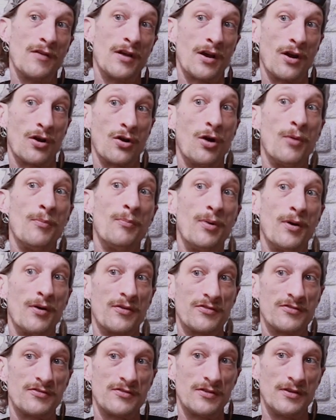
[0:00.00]
of like a
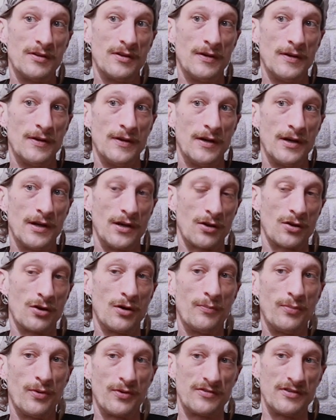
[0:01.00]
compost and a
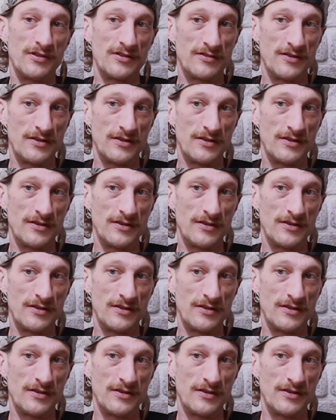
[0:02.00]
composting